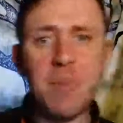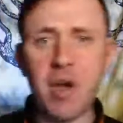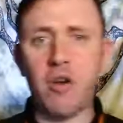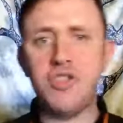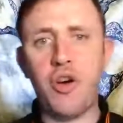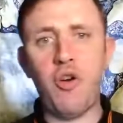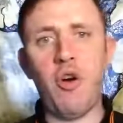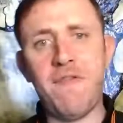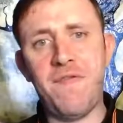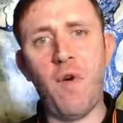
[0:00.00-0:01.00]
because you're
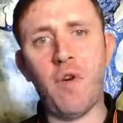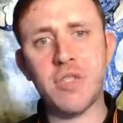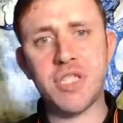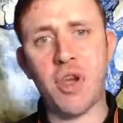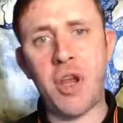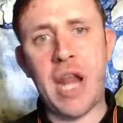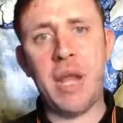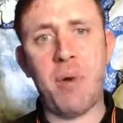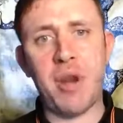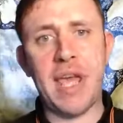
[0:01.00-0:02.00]
not focused on
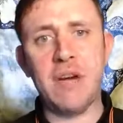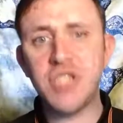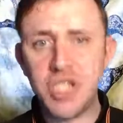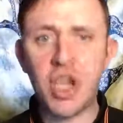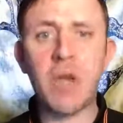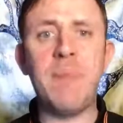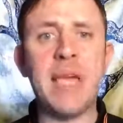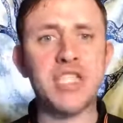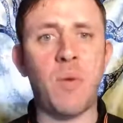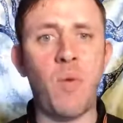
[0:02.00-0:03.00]
anybody else, you can
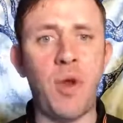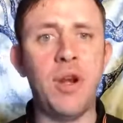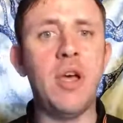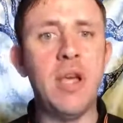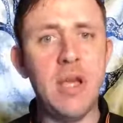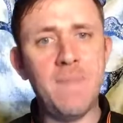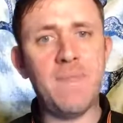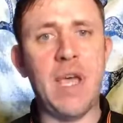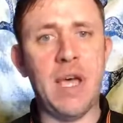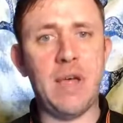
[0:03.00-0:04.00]
meet someone
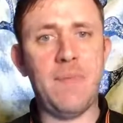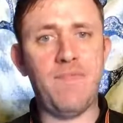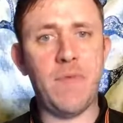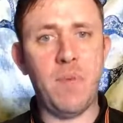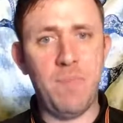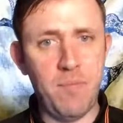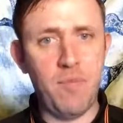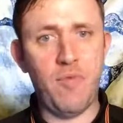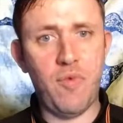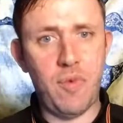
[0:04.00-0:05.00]
that
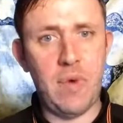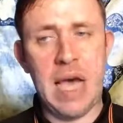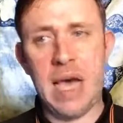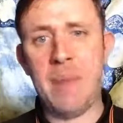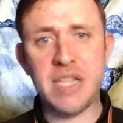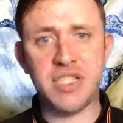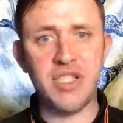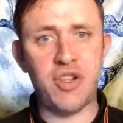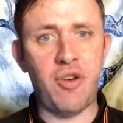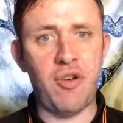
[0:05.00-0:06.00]

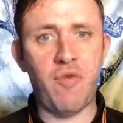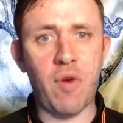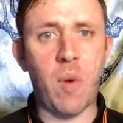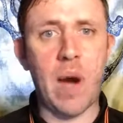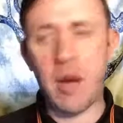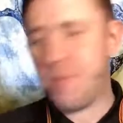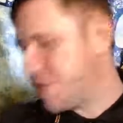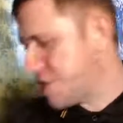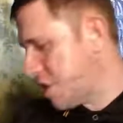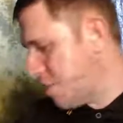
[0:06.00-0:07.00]
matches your
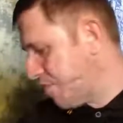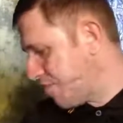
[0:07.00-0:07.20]
requirements.